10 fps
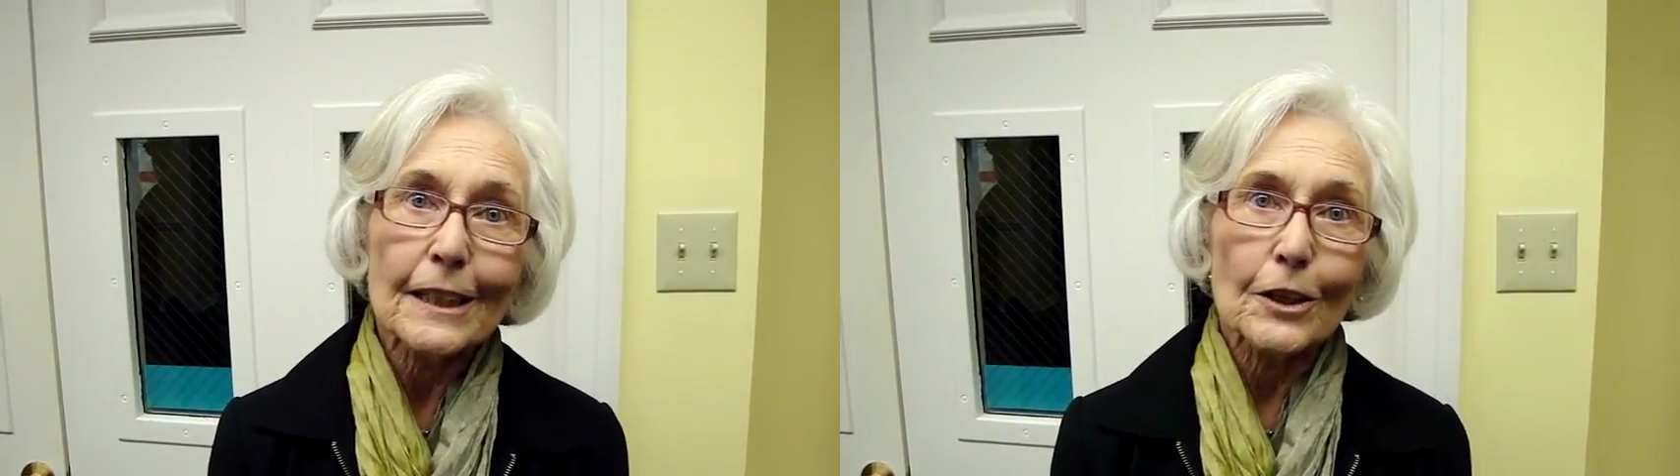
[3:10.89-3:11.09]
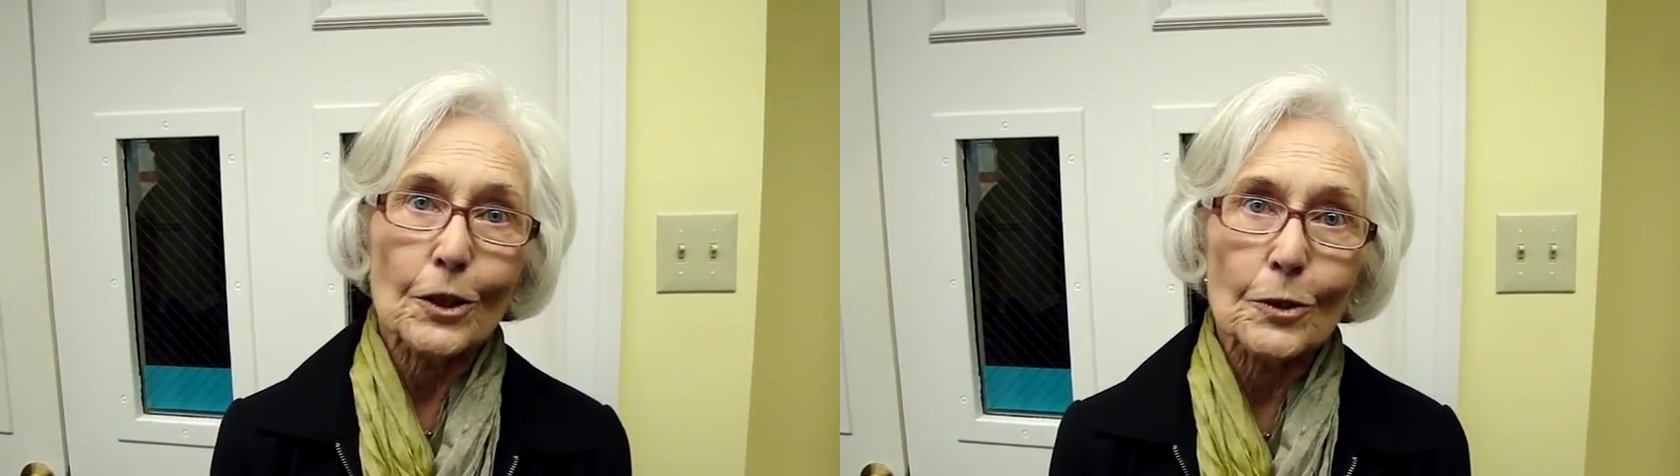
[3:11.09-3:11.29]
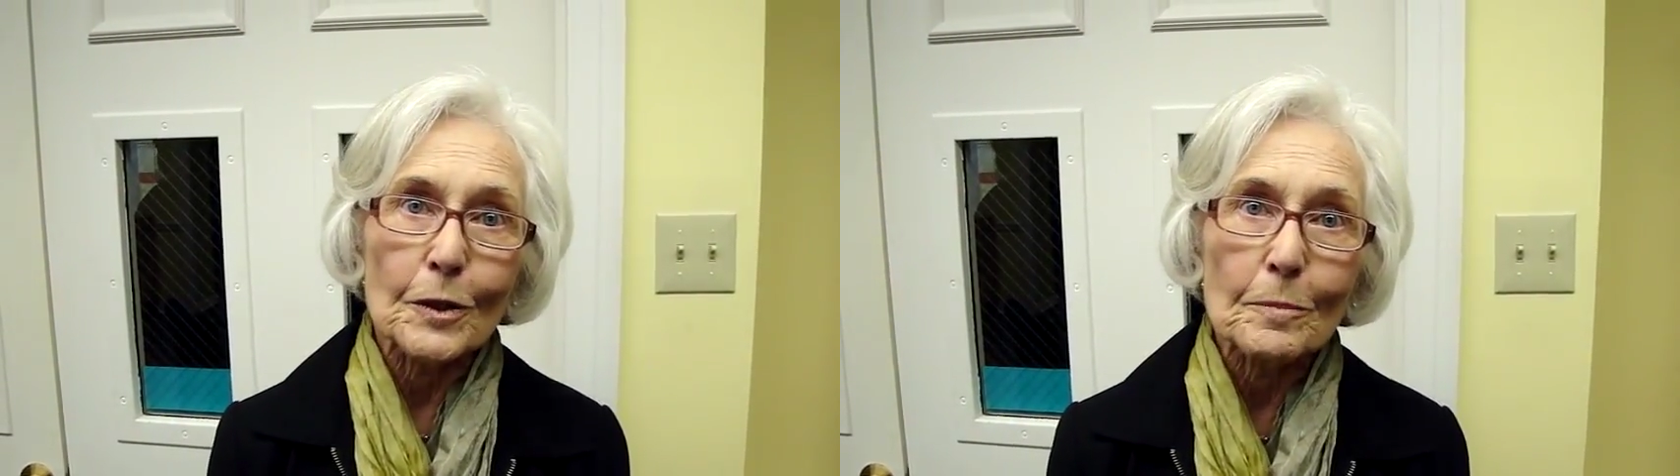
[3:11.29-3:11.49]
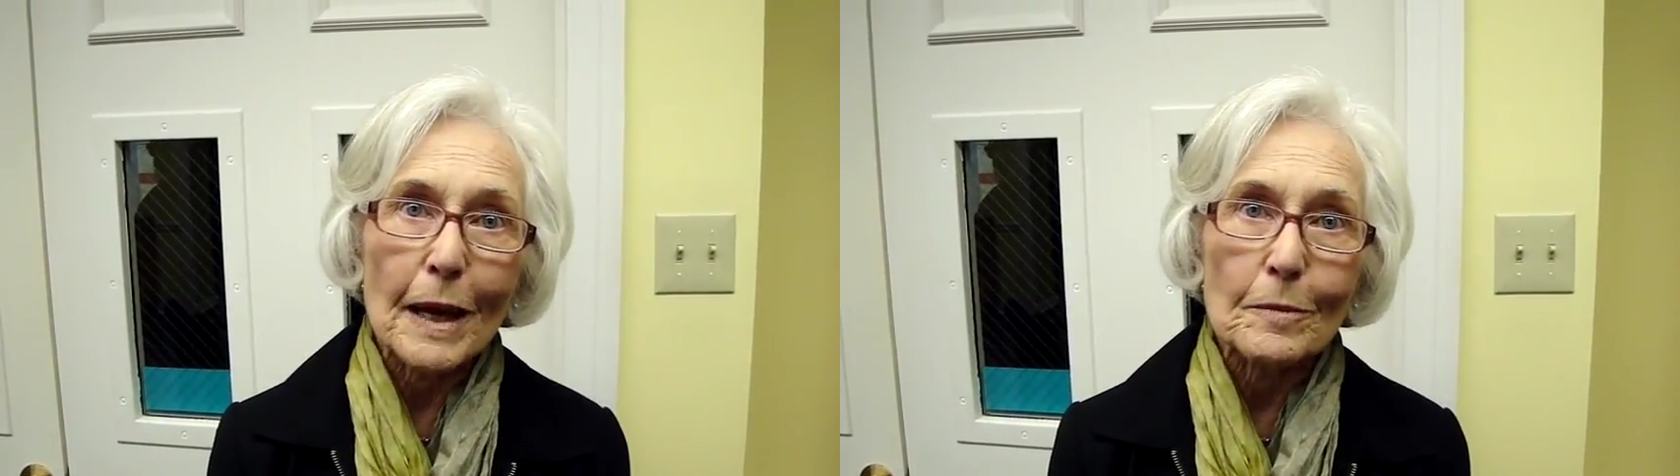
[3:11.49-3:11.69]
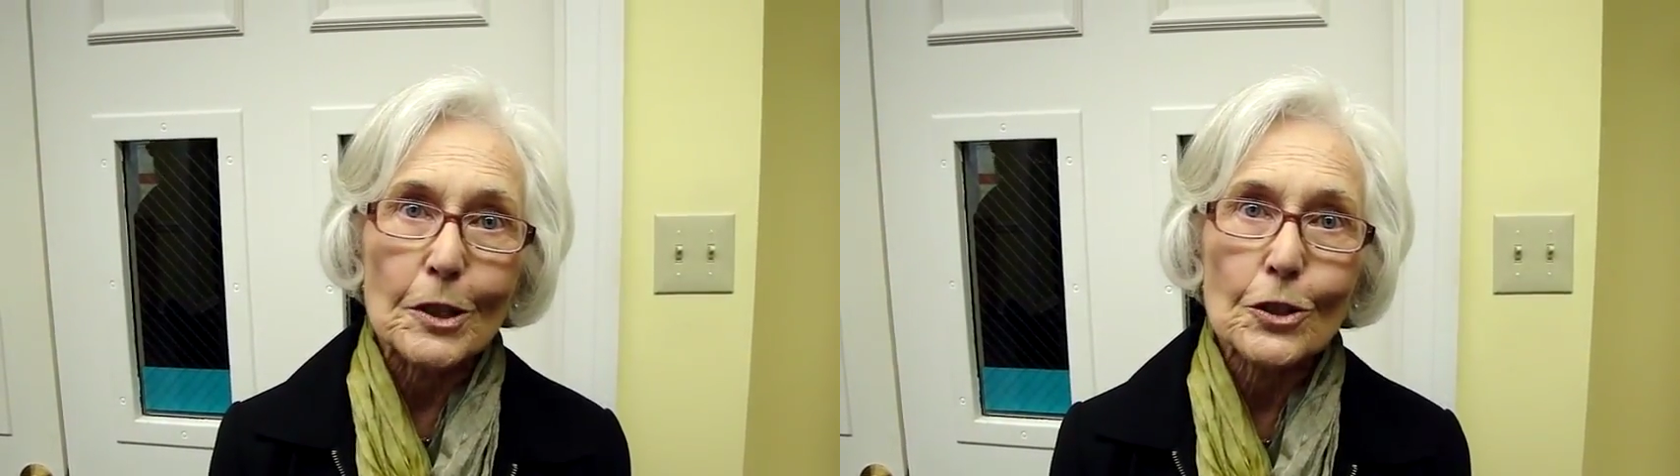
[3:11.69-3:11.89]
Kirkwood
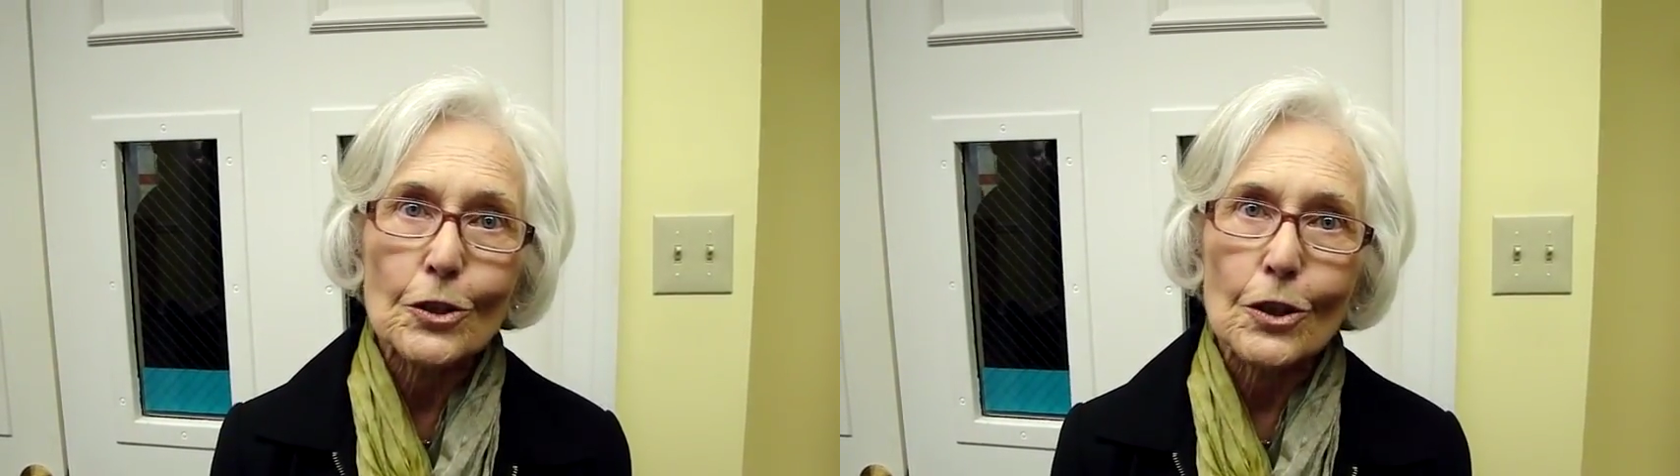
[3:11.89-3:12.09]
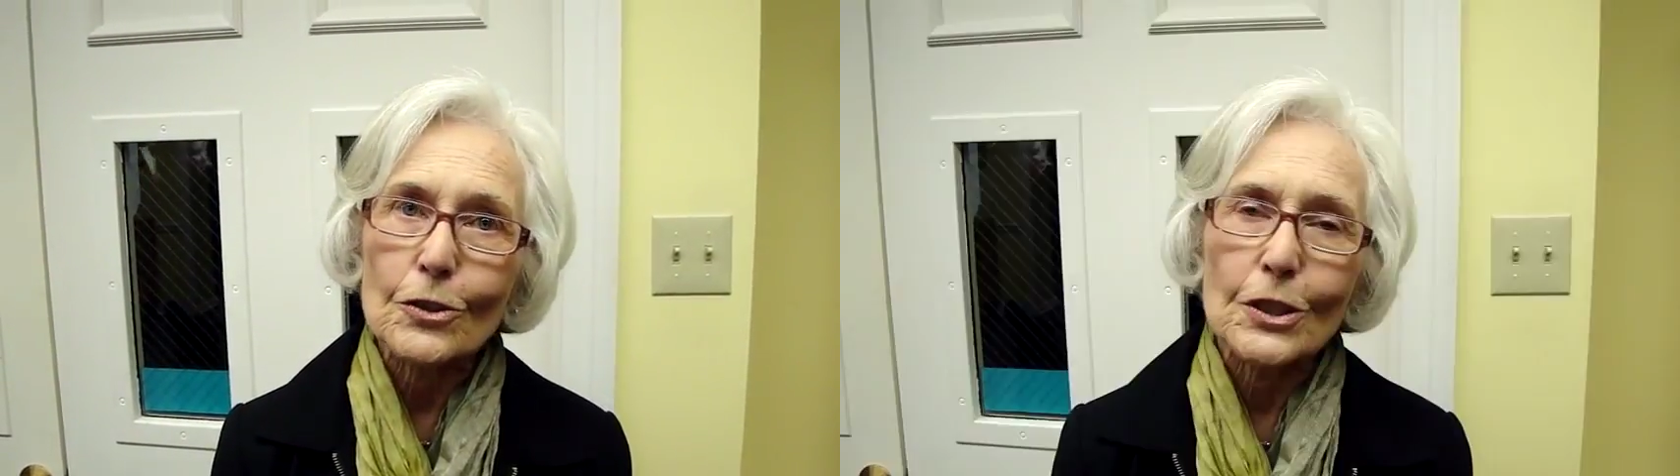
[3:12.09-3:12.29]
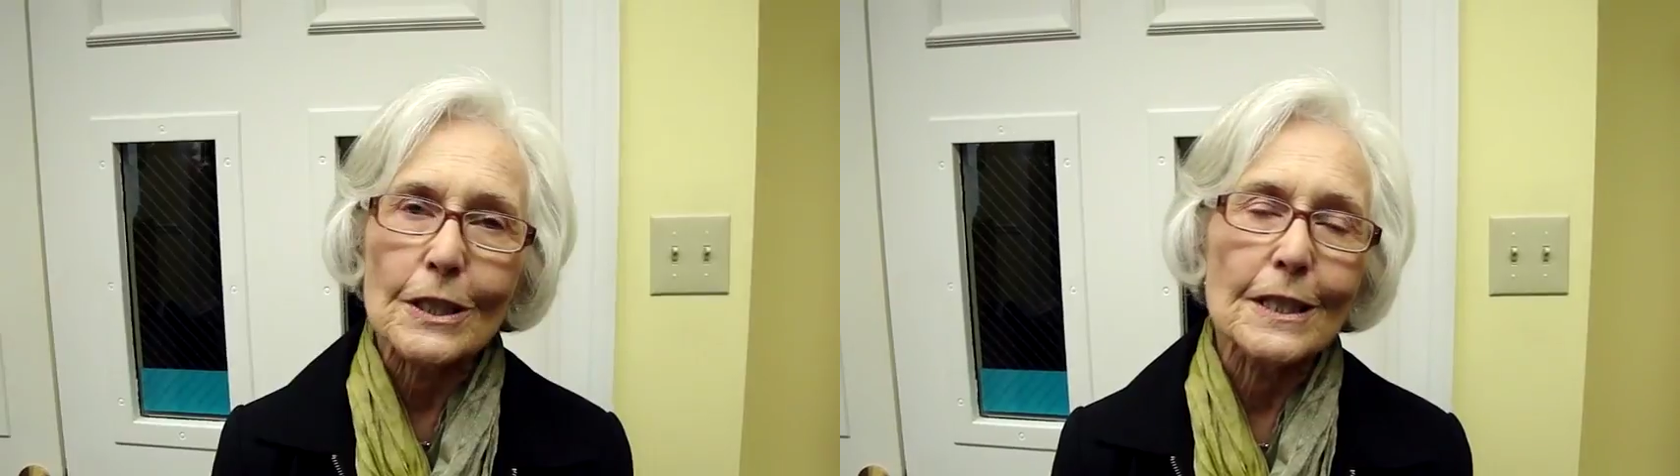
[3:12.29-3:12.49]
Baptist Church